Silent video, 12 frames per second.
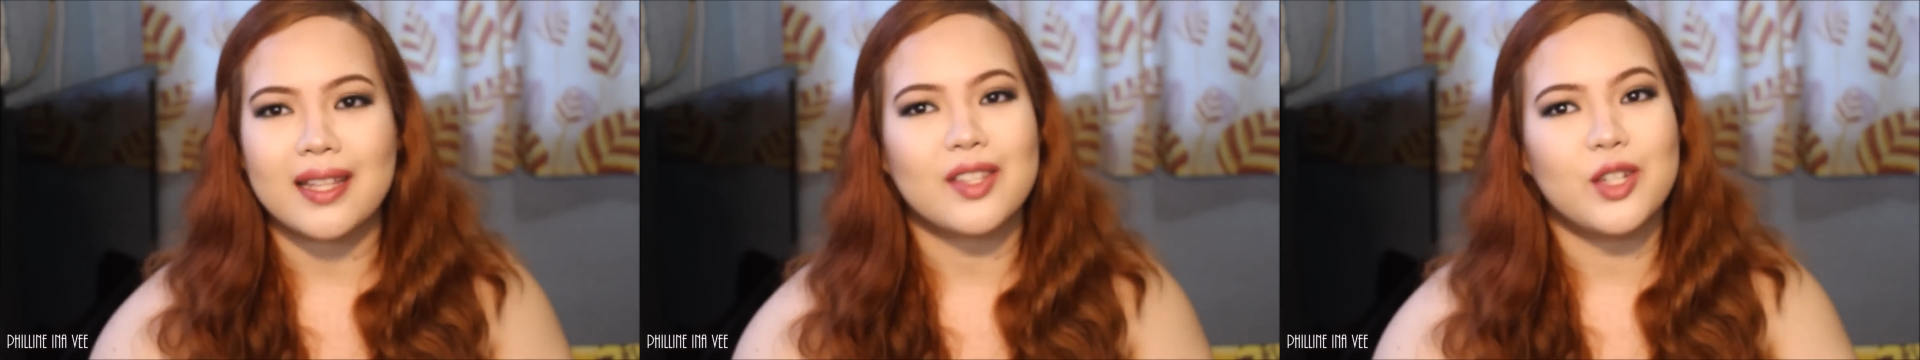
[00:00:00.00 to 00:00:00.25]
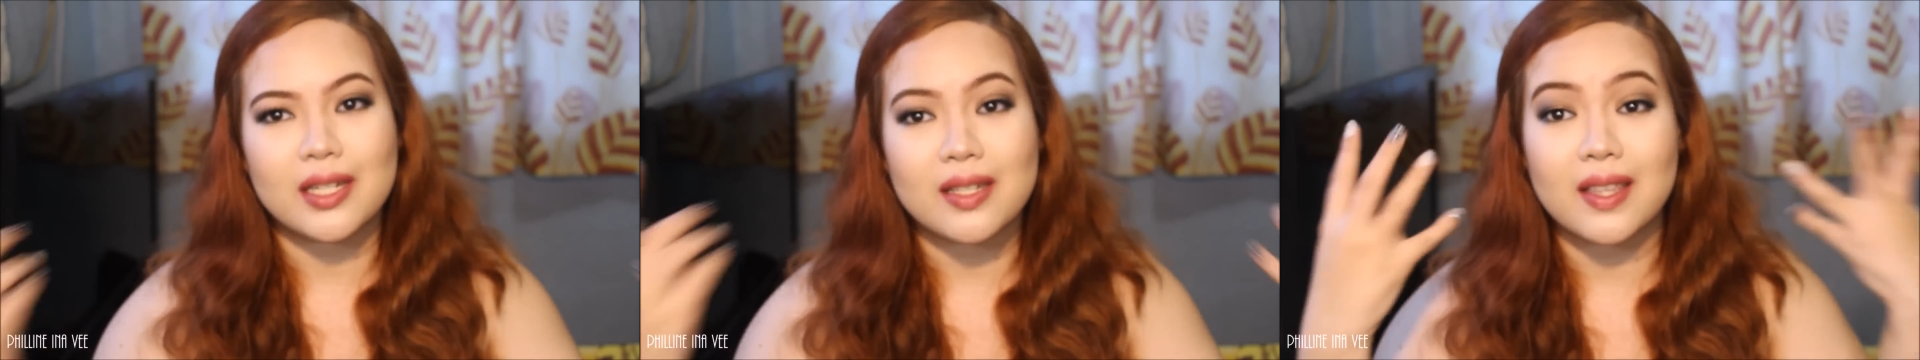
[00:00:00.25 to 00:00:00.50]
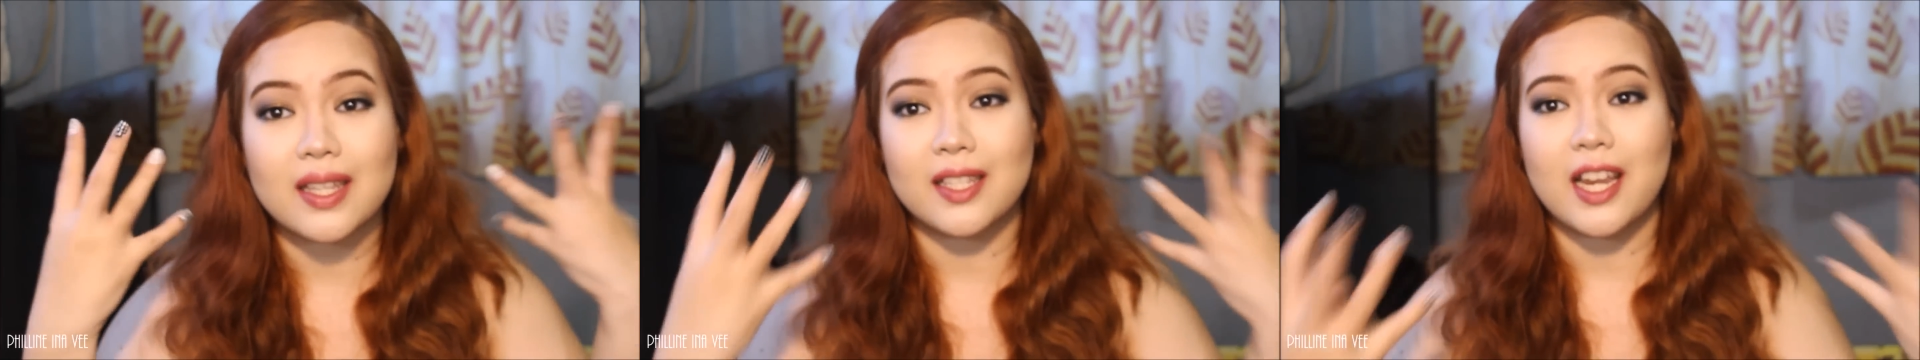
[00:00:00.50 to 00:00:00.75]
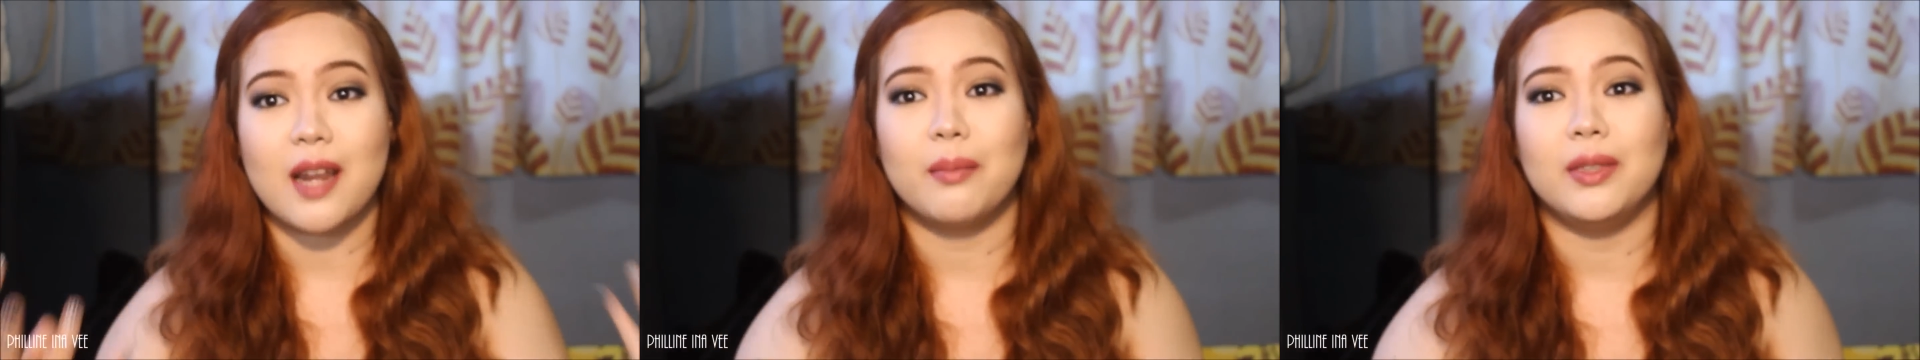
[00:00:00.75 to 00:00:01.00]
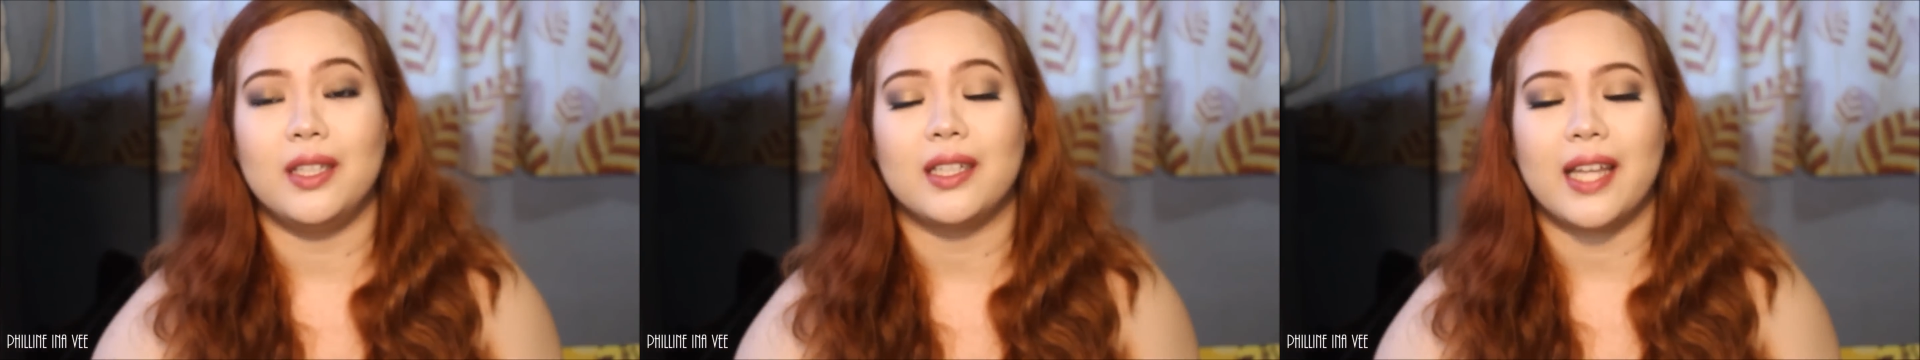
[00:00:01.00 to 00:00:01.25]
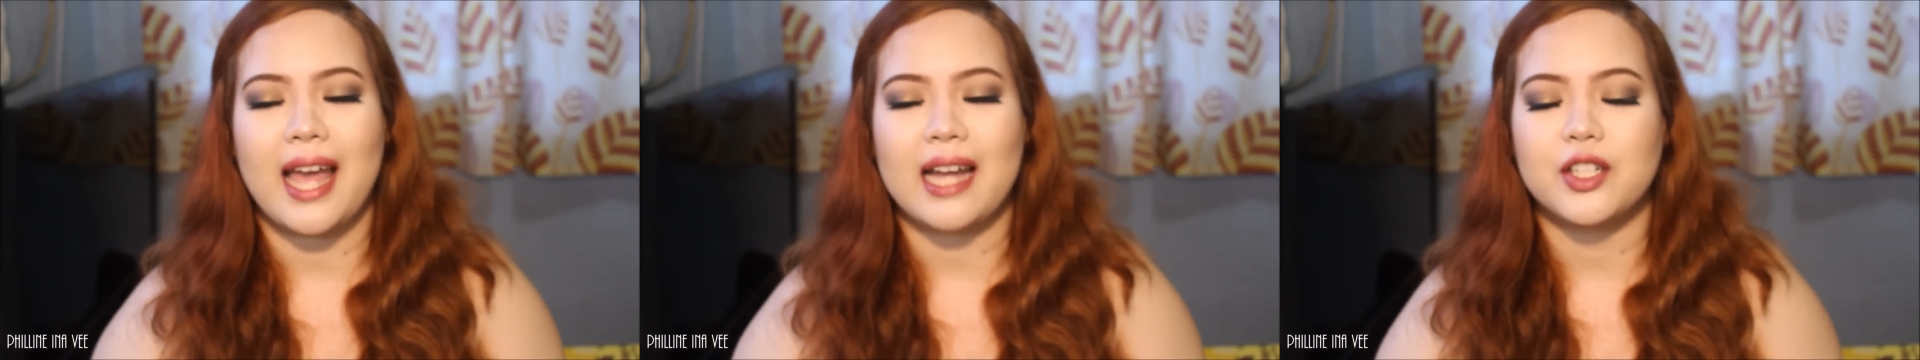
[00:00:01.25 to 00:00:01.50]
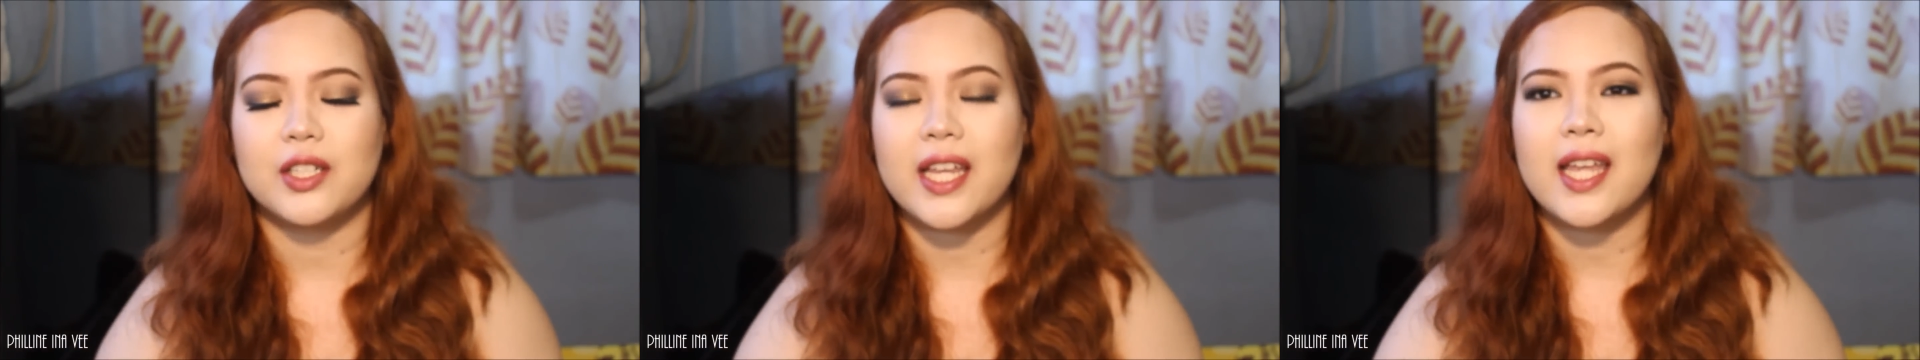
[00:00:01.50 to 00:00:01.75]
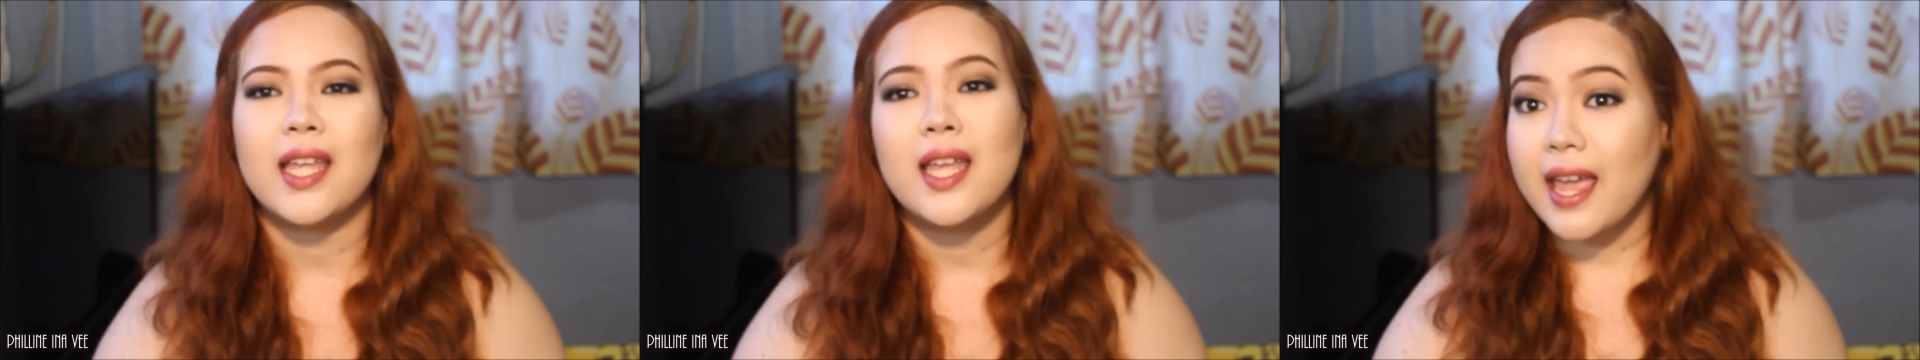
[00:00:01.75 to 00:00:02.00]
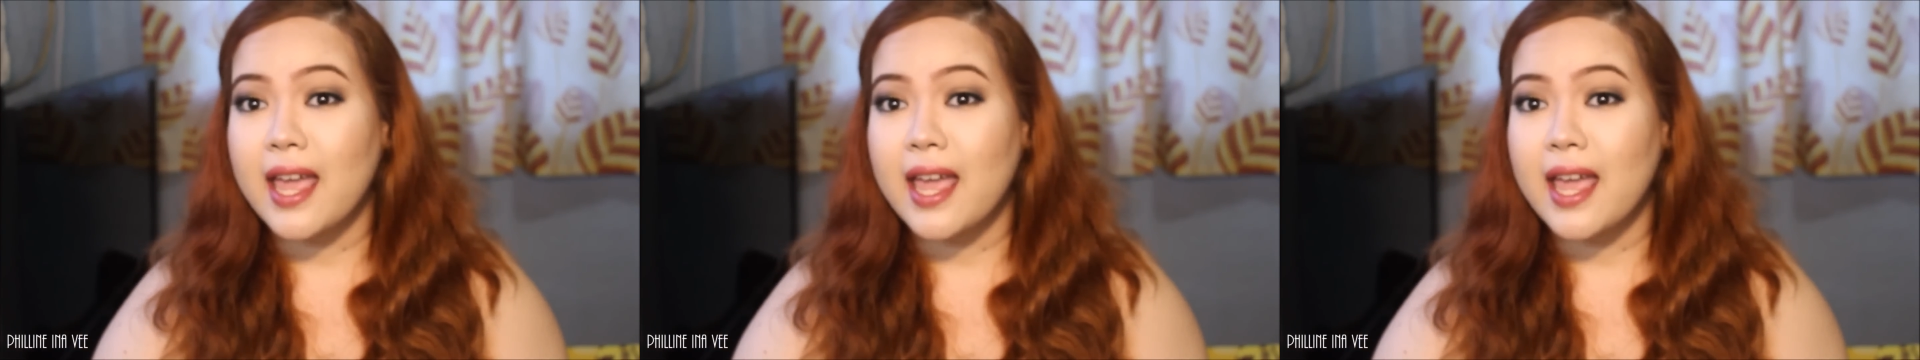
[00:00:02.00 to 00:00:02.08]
It's just the same look actually.